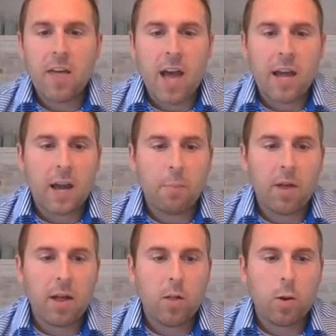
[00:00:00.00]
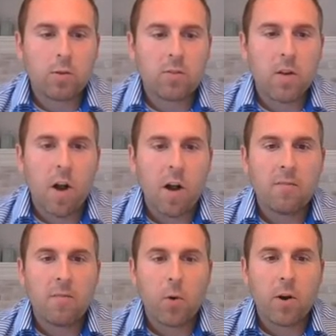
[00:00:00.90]
that, I gotta play a little song
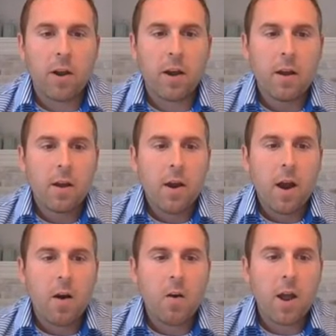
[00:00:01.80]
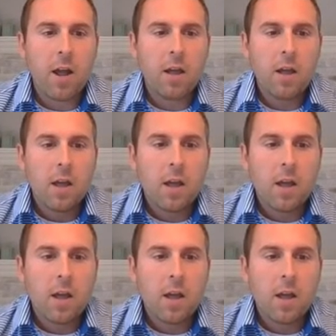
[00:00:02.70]
for you. All right.